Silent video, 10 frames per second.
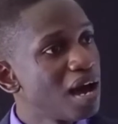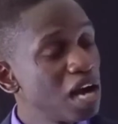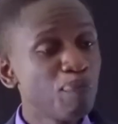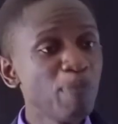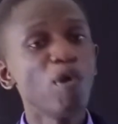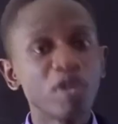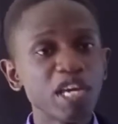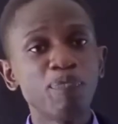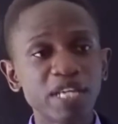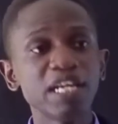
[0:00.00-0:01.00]
And people will
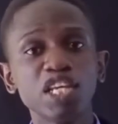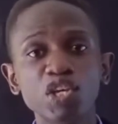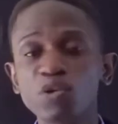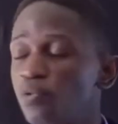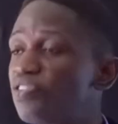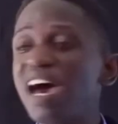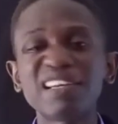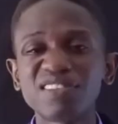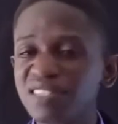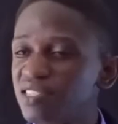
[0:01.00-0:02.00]
keep telling you
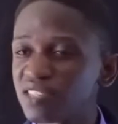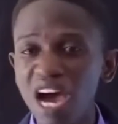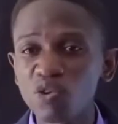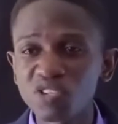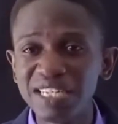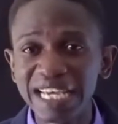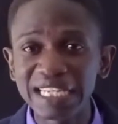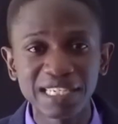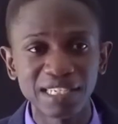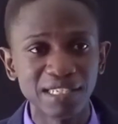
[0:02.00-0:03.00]
that is
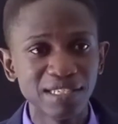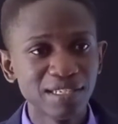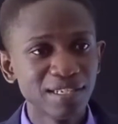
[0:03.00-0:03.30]
outdated.